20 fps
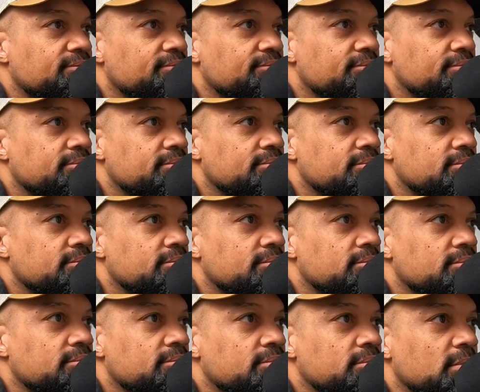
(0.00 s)
Well, really?
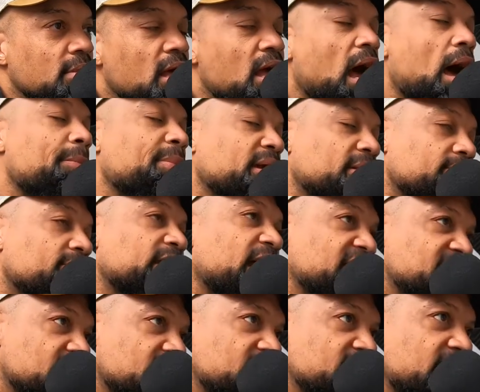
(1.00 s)
Yeah. I mean, that's an